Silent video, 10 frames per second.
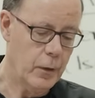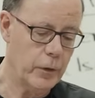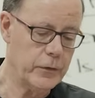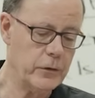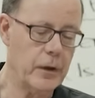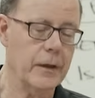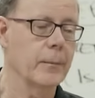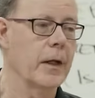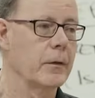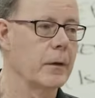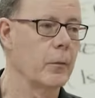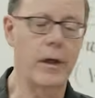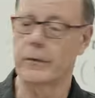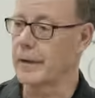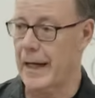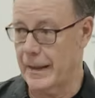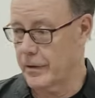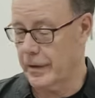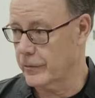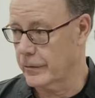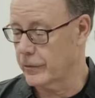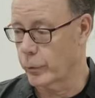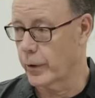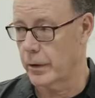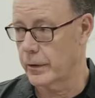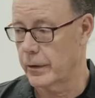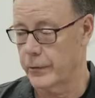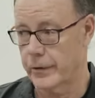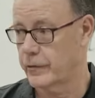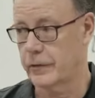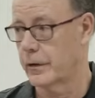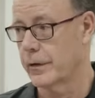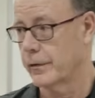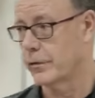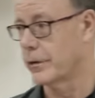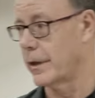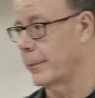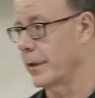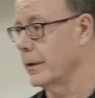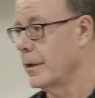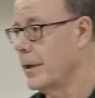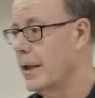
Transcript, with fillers: What's he talking about? Well, the context is, we already know, the Assyrians are coming.